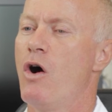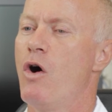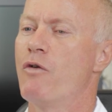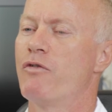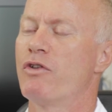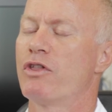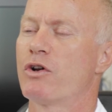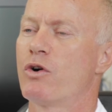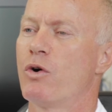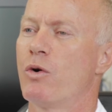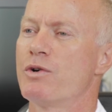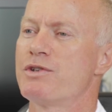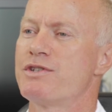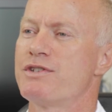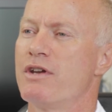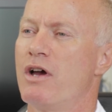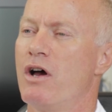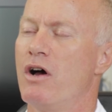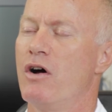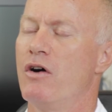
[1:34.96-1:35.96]
Over the
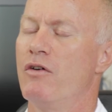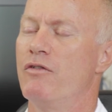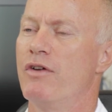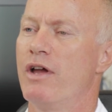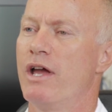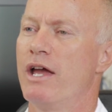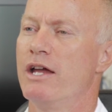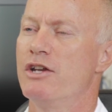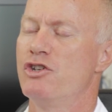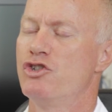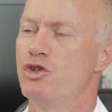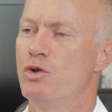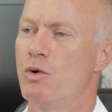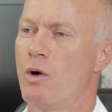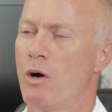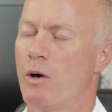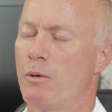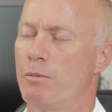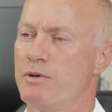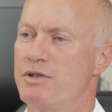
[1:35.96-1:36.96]
course of a two
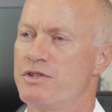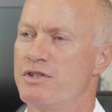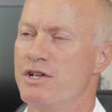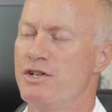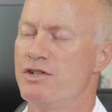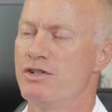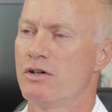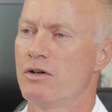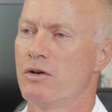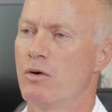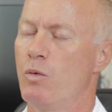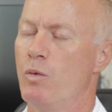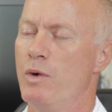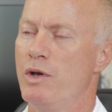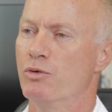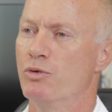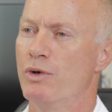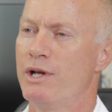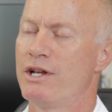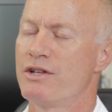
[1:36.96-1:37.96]
hour procedure, we
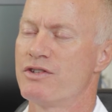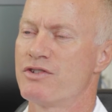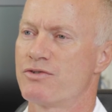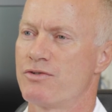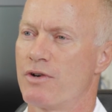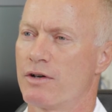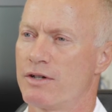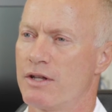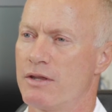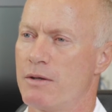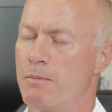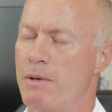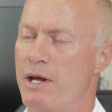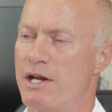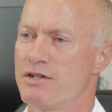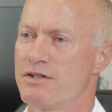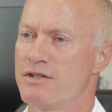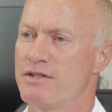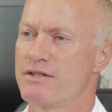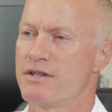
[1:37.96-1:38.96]
reconstructed the
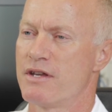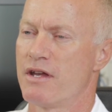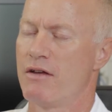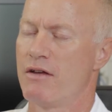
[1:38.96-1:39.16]
patient's